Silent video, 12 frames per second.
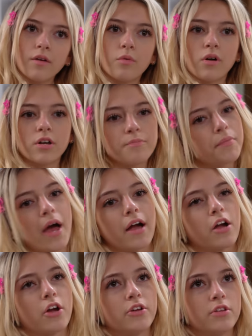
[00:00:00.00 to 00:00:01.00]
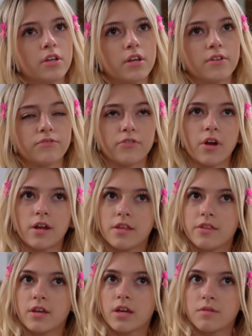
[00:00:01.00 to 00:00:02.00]
Welcome back. Are you looking for
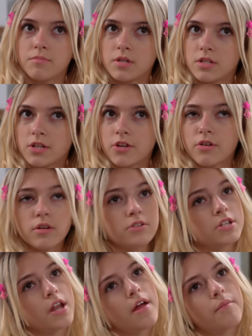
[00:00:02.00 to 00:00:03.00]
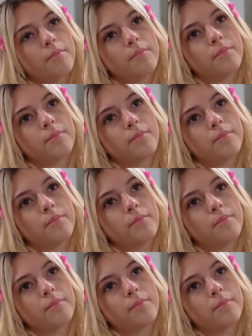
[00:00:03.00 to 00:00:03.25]
anything in particular today?